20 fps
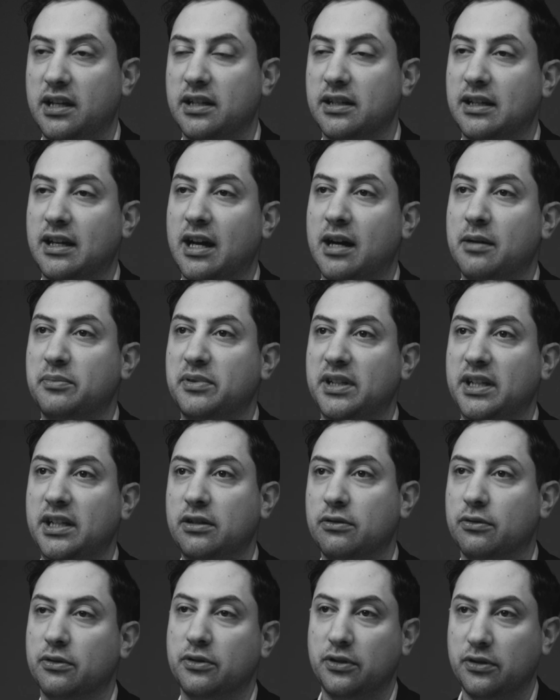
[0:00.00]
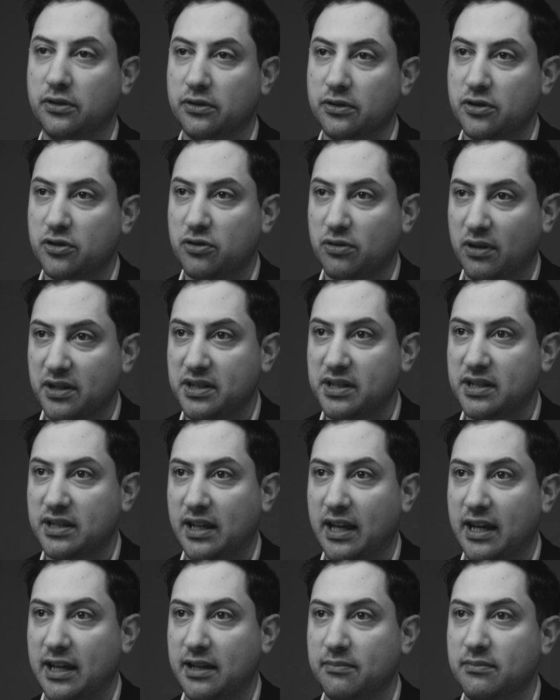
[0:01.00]
in a company or unit trust
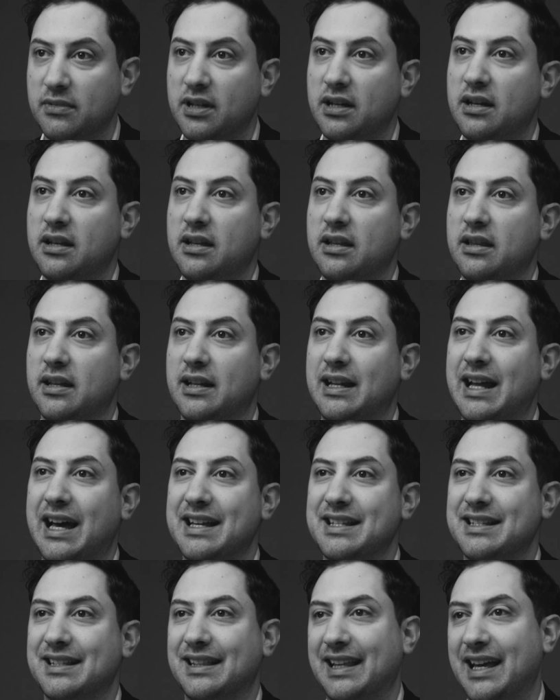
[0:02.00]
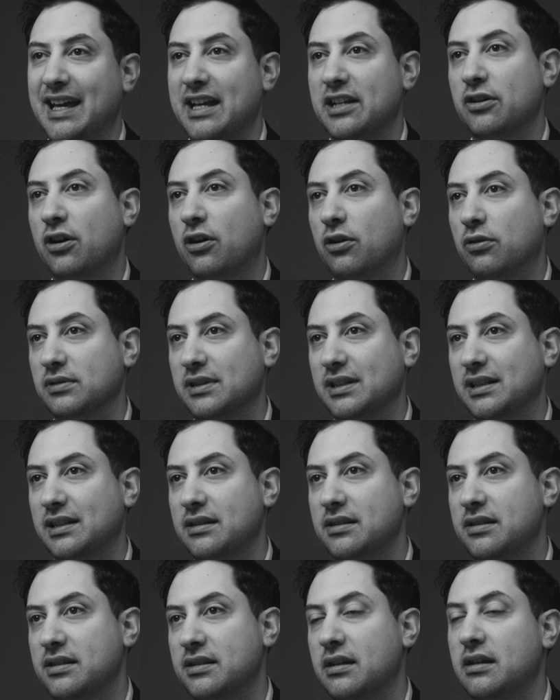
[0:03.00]
scheme that has land
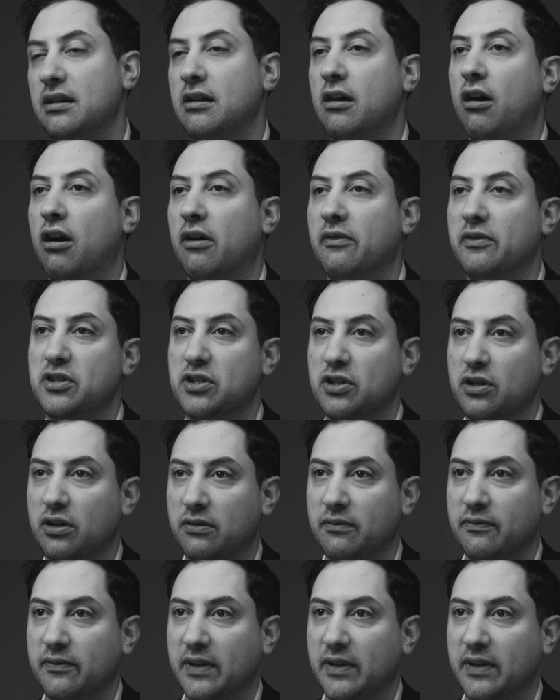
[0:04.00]
holdings of a certain